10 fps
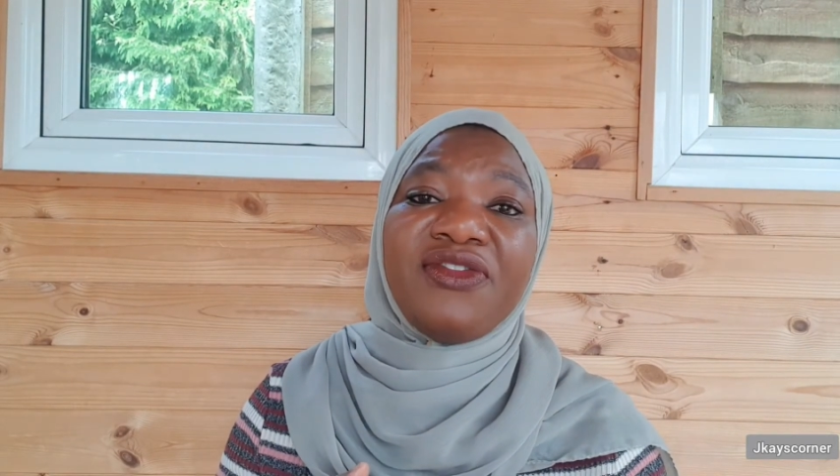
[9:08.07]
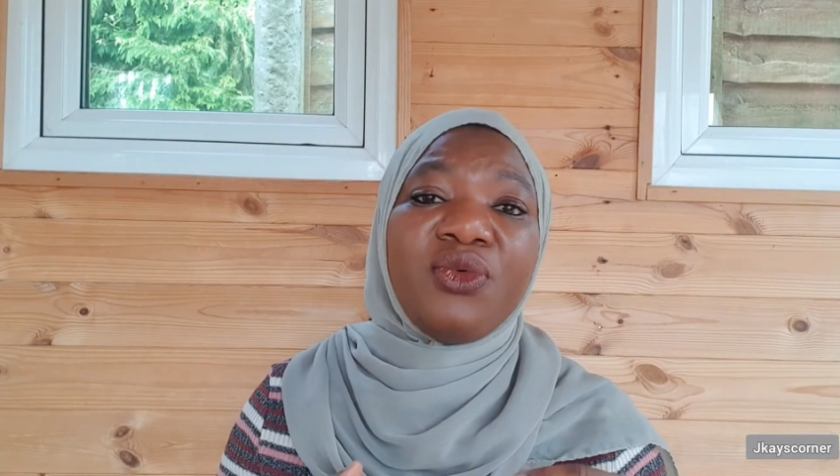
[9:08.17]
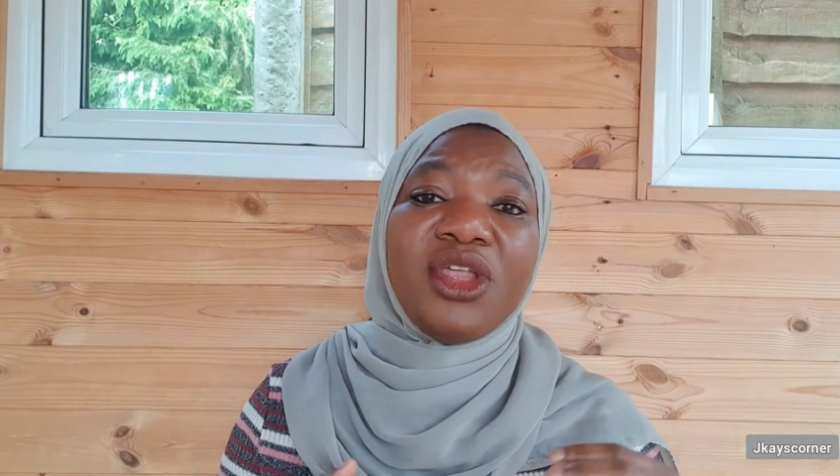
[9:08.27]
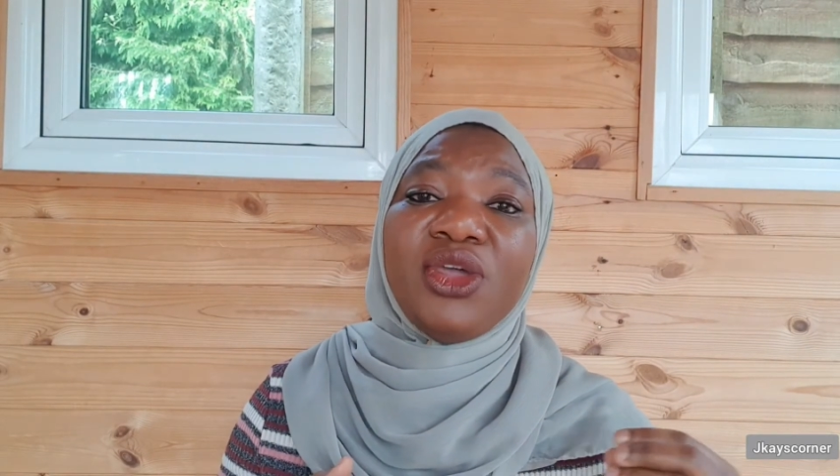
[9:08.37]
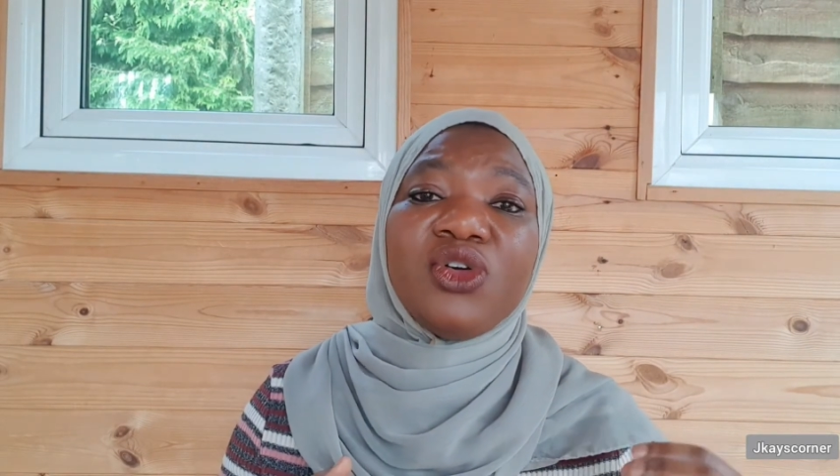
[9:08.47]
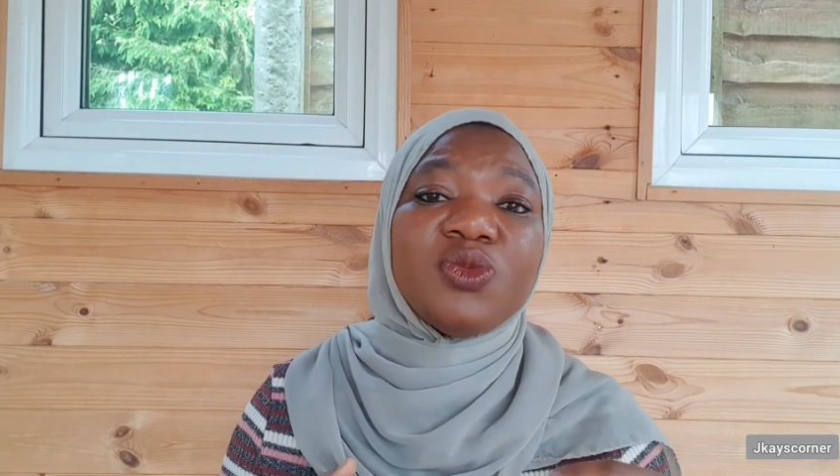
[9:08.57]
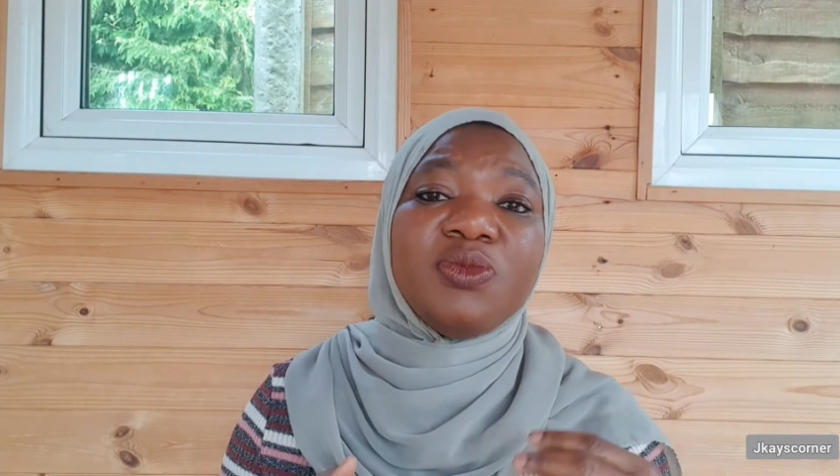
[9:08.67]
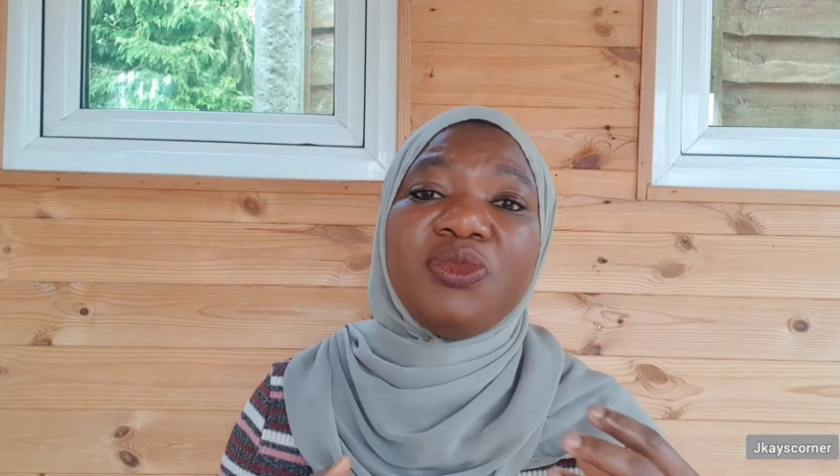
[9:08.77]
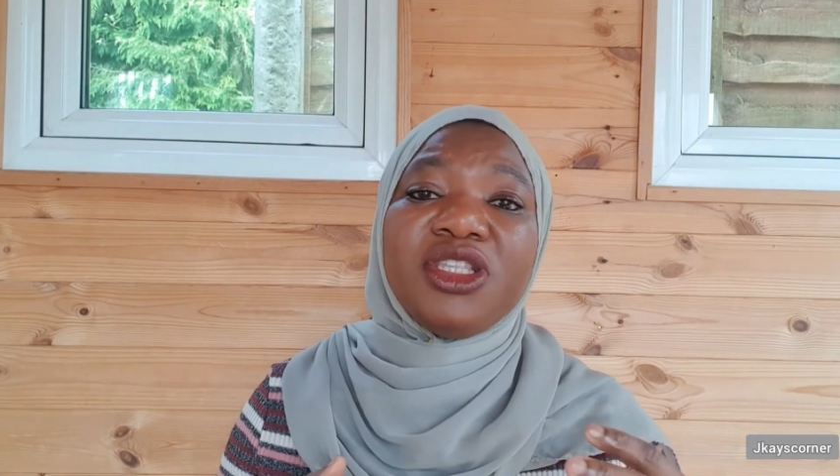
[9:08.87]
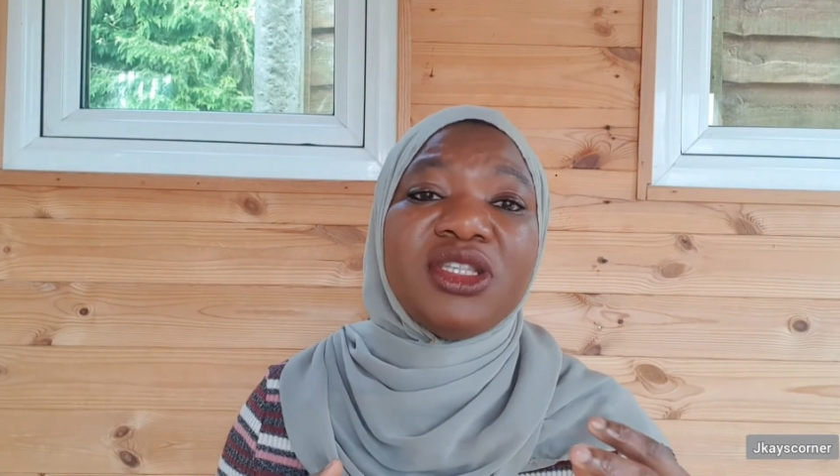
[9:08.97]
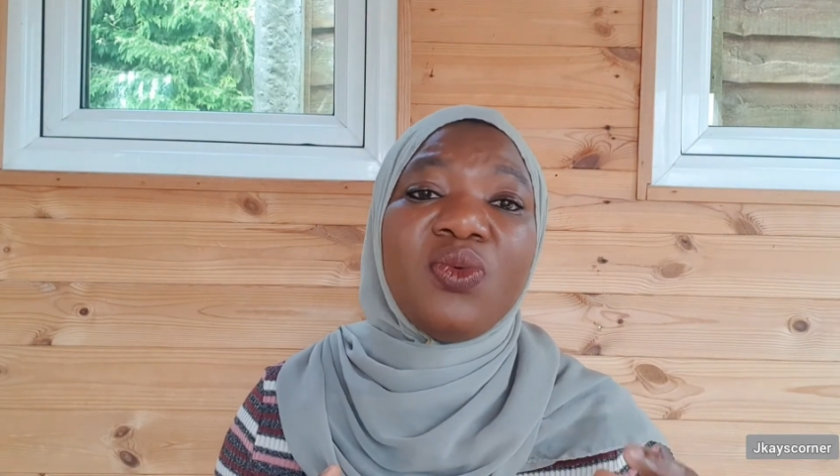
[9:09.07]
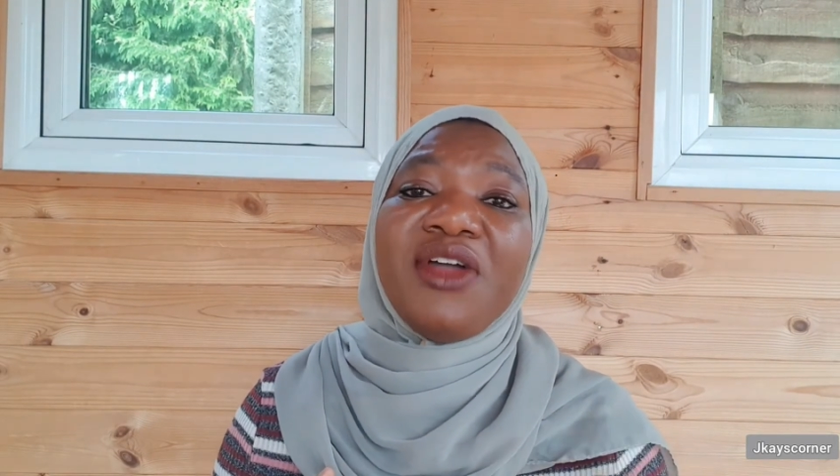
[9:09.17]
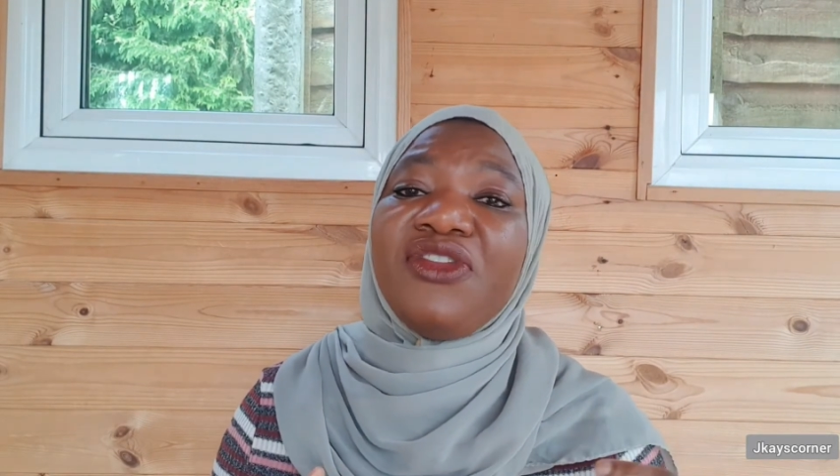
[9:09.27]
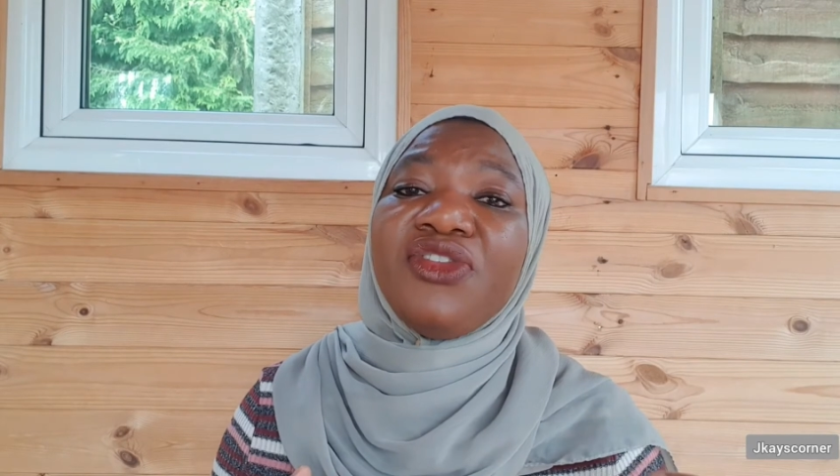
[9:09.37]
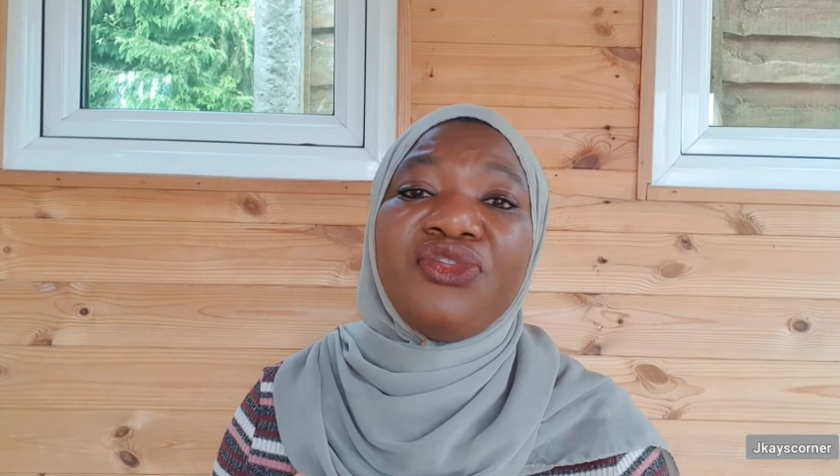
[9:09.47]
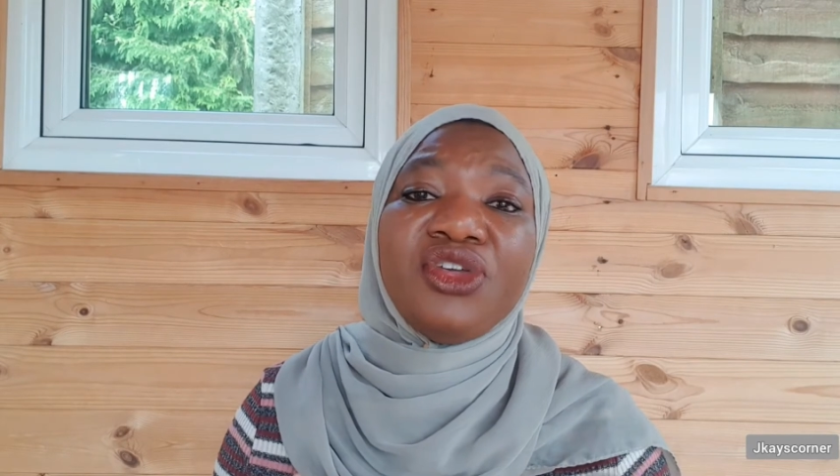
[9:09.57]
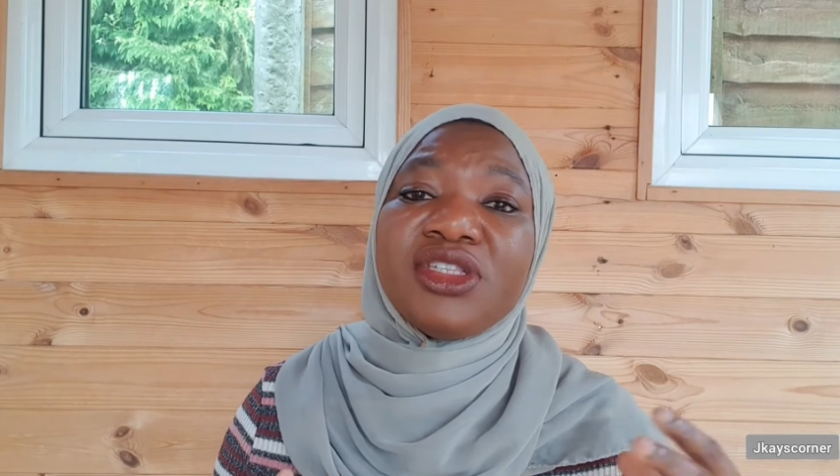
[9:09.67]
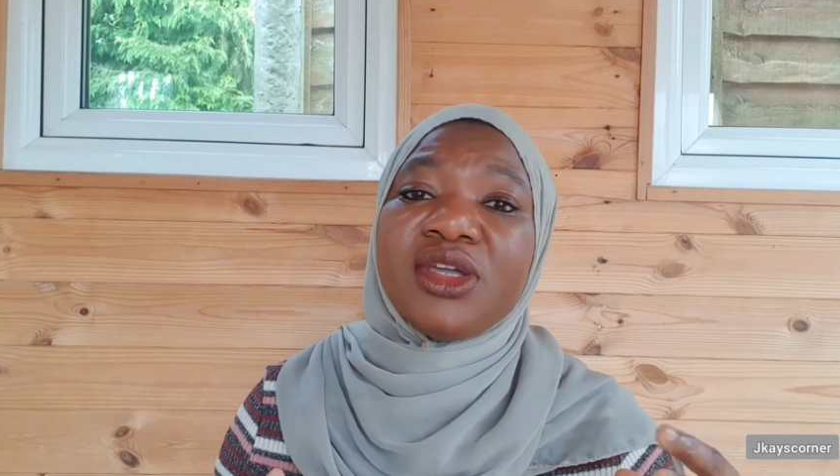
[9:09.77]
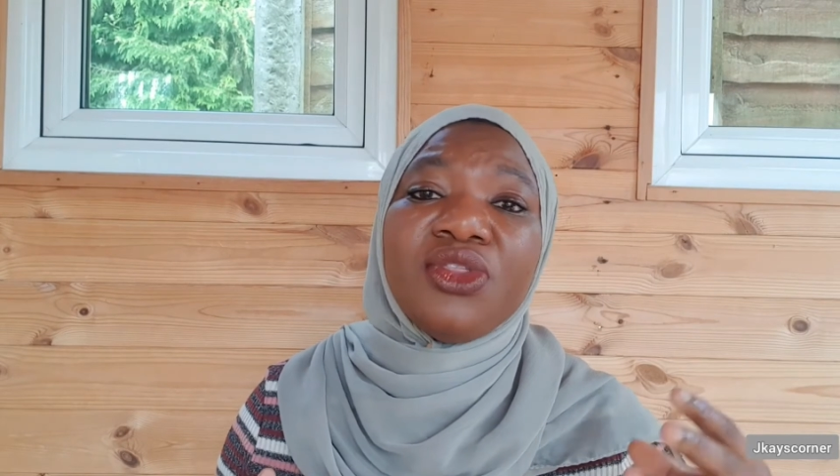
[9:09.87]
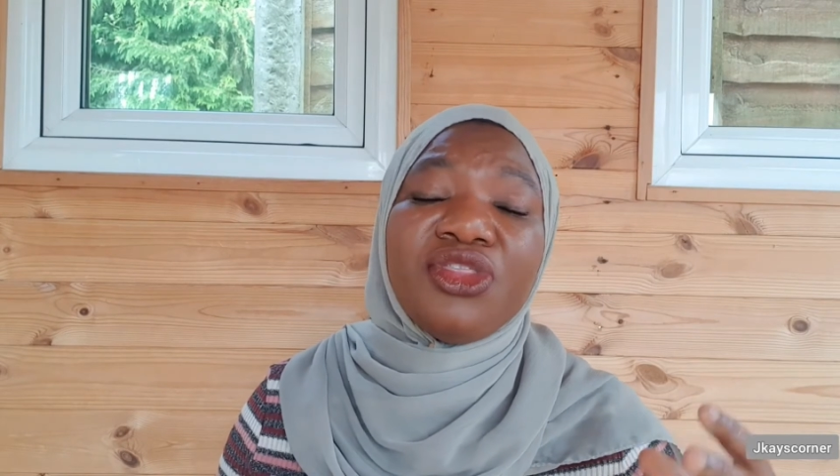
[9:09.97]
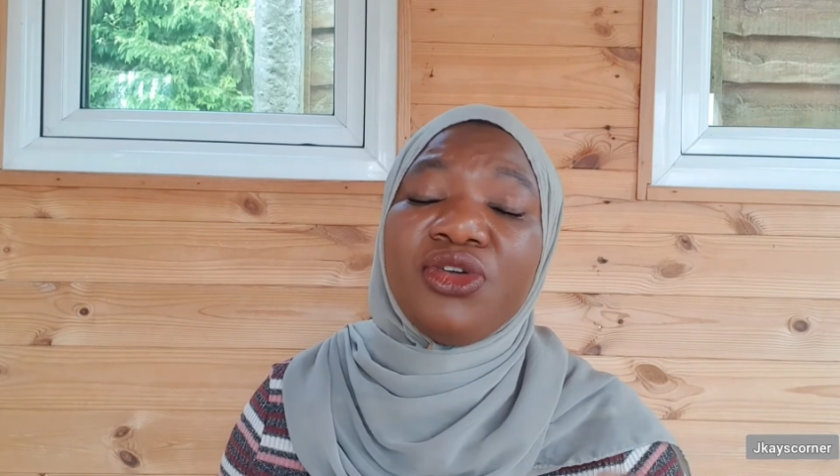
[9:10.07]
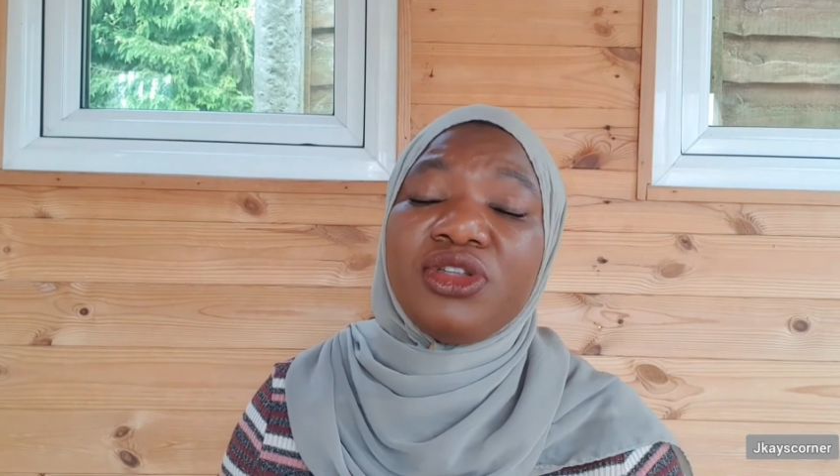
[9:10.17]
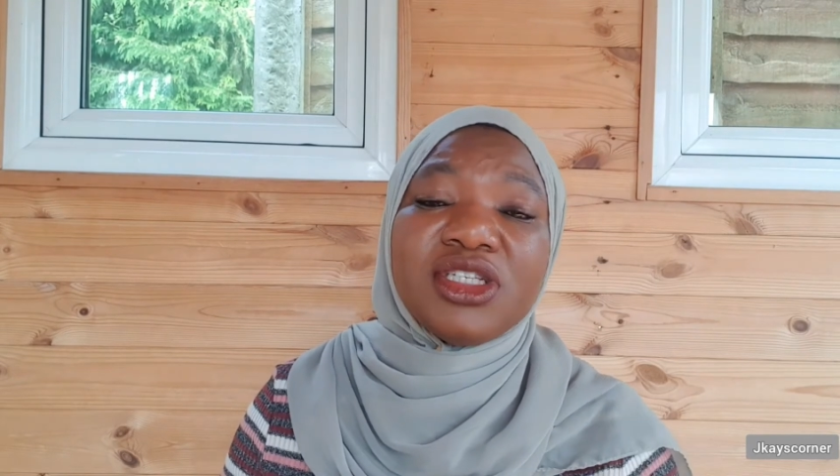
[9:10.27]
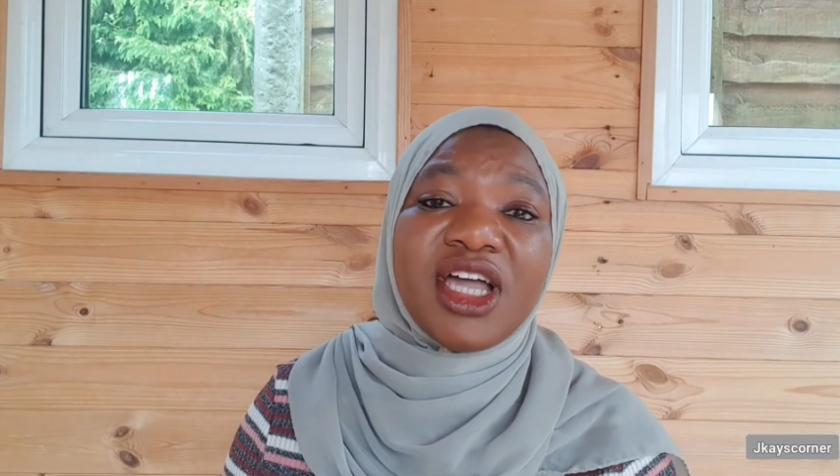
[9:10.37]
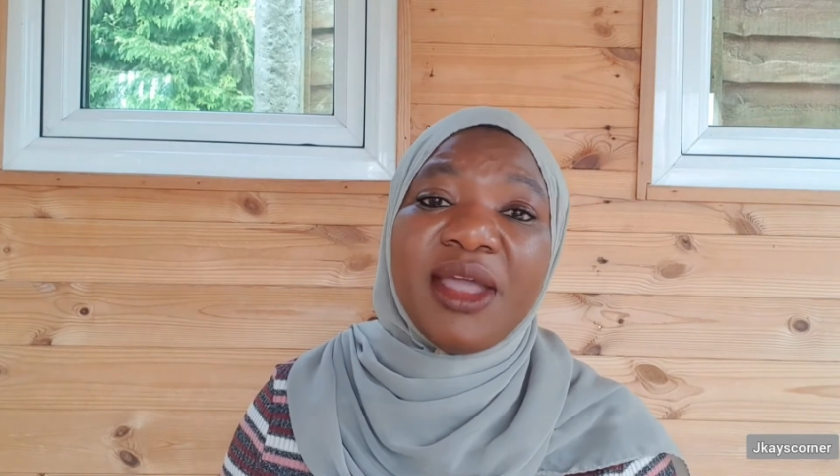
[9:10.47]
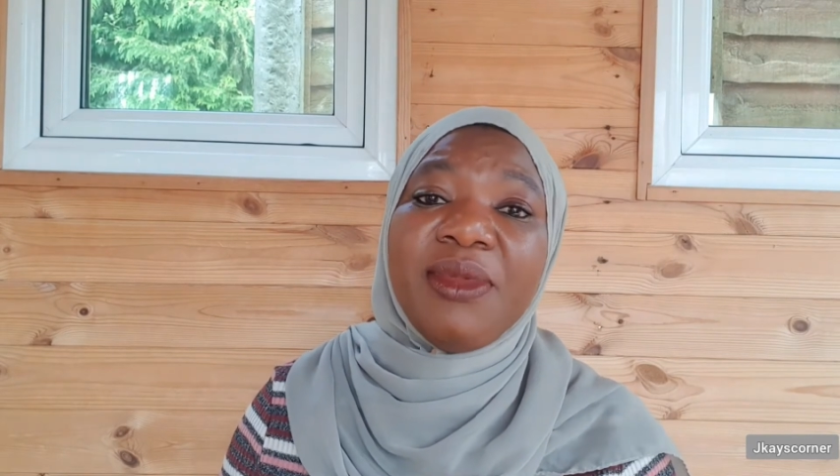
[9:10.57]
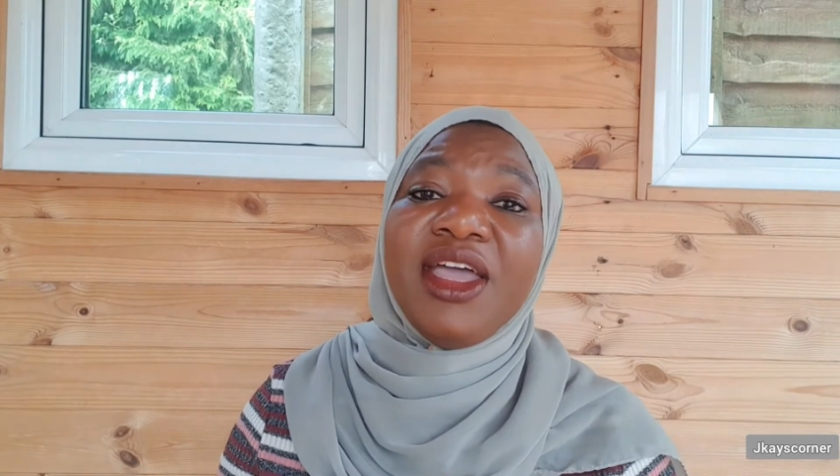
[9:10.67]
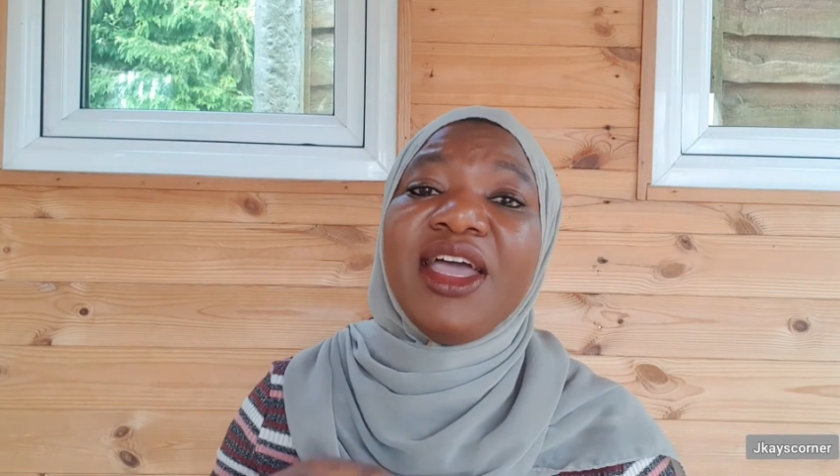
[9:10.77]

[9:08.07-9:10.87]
when the husband beats the wife for the first, second, third time,